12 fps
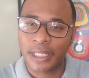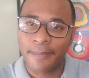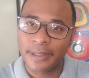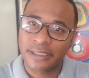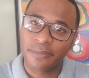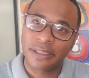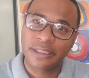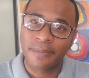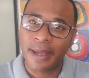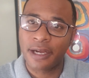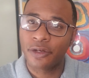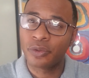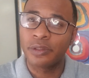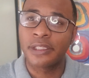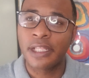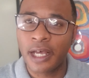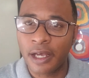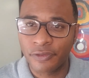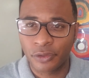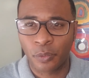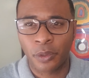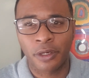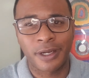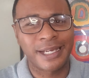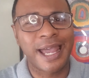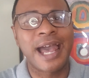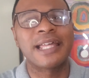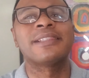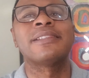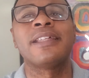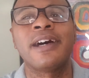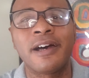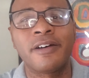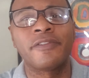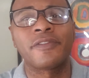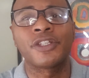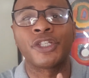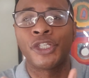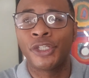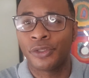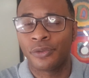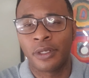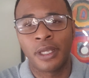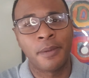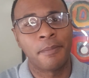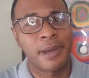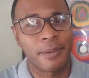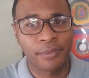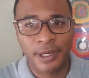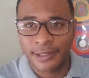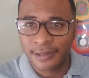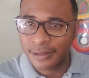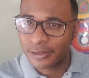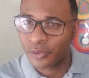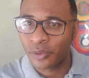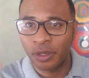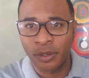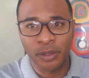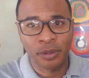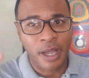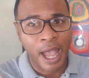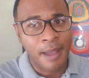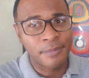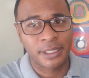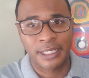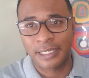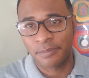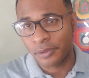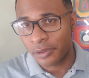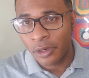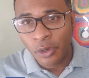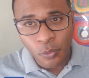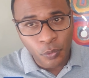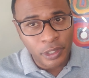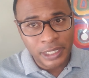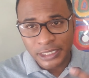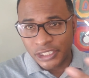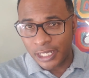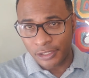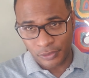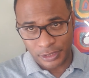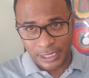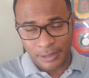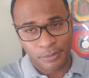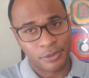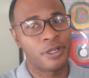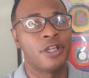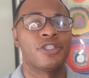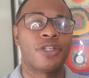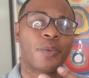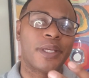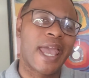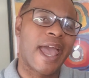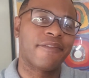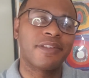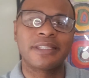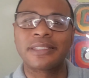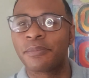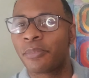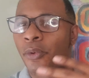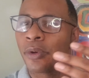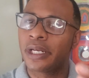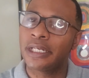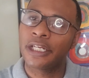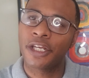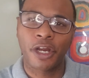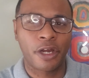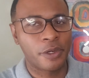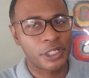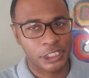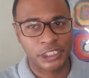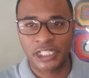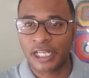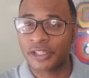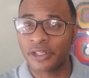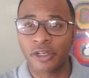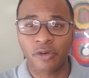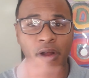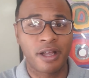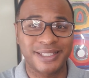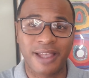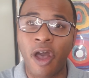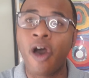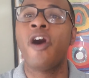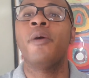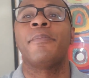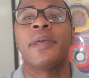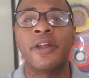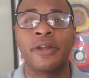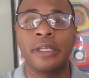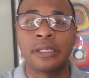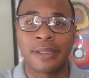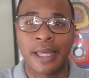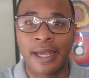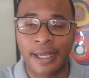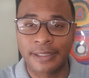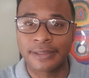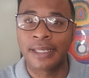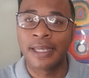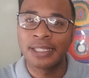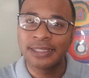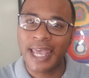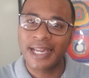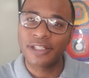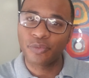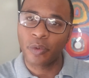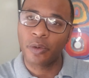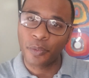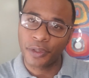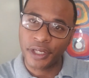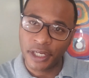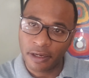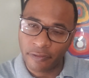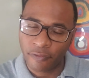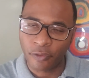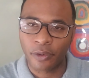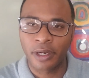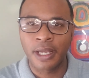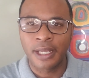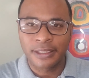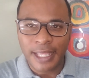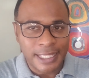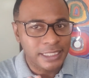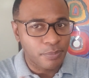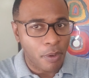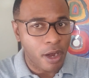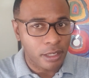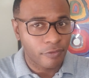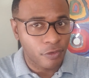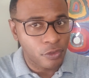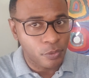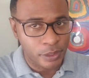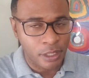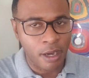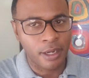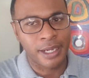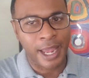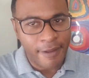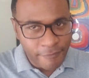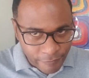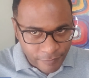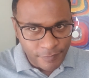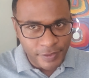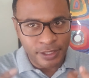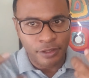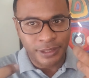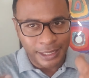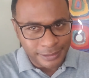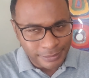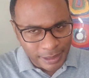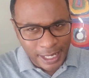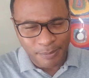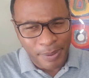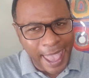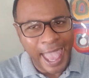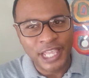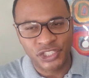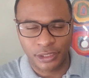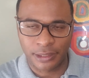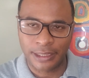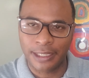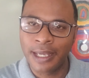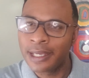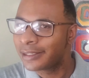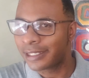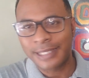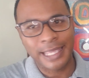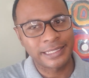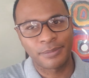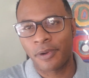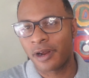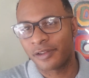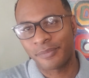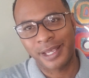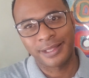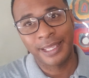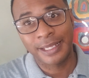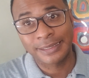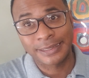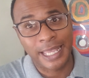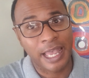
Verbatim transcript: That must have been somebody who loved the world. And I love you. My brothers, I'm your keeper. We're each other's keeper. So we have to support and encourage each other across all barrier lines. That is what we're here for. That's part of who we are. And I feel that passionately that that's a part of my legacy.